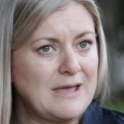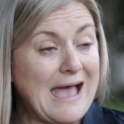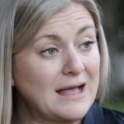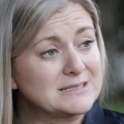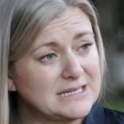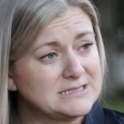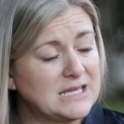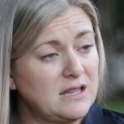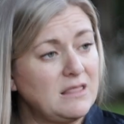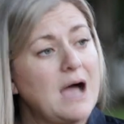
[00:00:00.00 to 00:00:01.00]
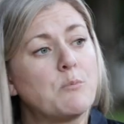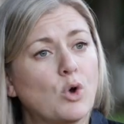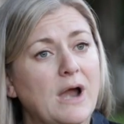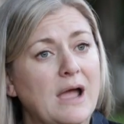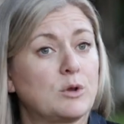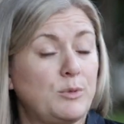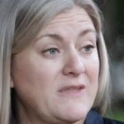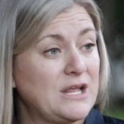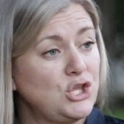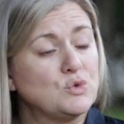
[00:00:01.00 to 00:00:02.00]
access a lot more equitable
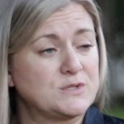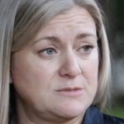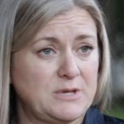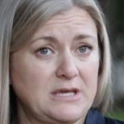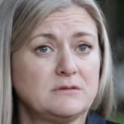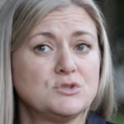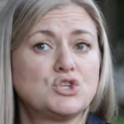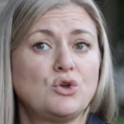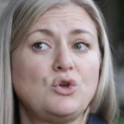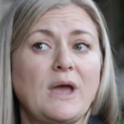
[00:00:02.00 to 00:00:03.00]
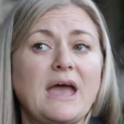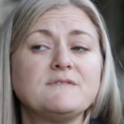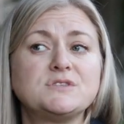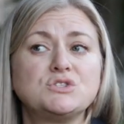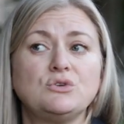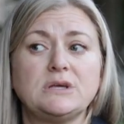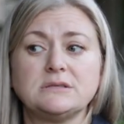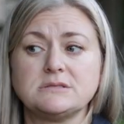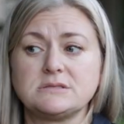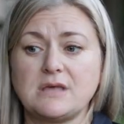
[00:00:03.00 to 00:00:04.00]
than it used to be. So you have
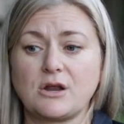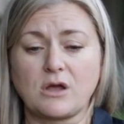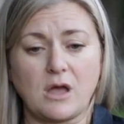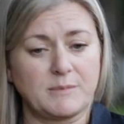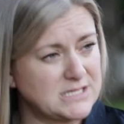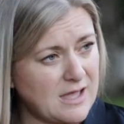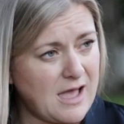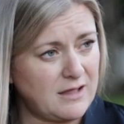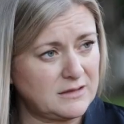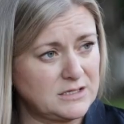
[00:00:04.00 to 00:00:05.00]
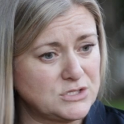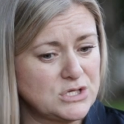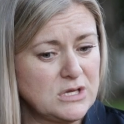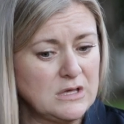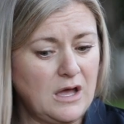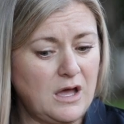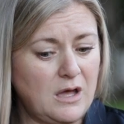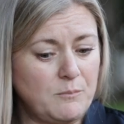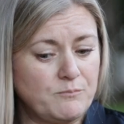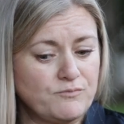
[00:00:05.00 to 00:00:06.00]
students that are coming to college
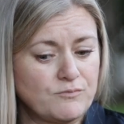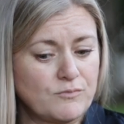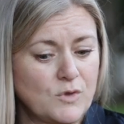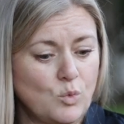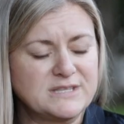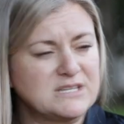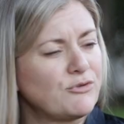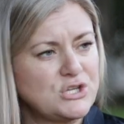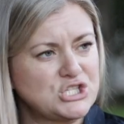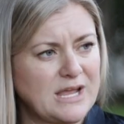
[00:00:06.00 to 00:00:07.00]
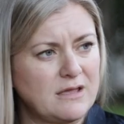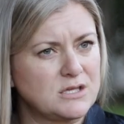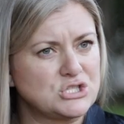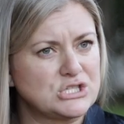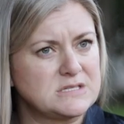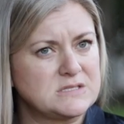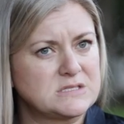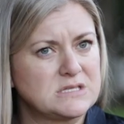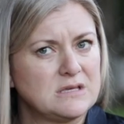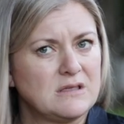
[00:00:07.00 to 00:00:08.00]
with different
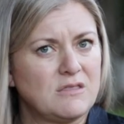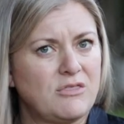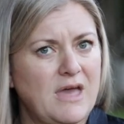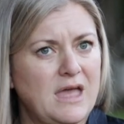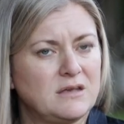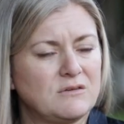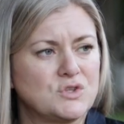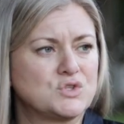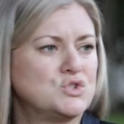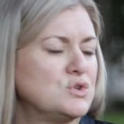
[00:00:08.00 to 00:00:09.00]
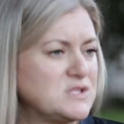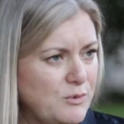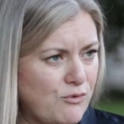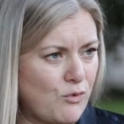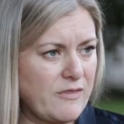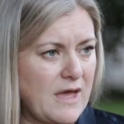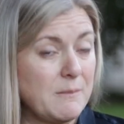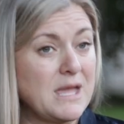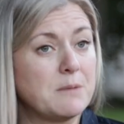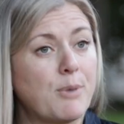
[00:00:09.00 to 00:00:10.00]
challenges than the students before
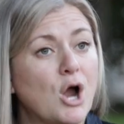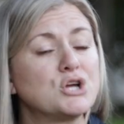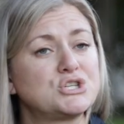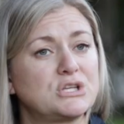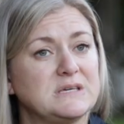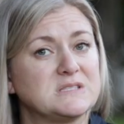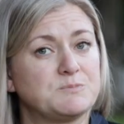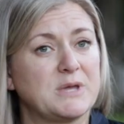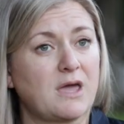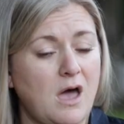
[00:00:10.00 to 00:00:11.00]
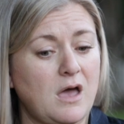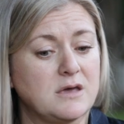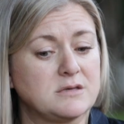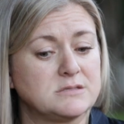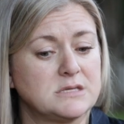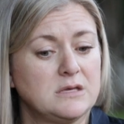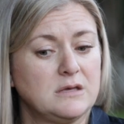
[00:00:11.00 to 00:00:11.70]
them. And partially it's because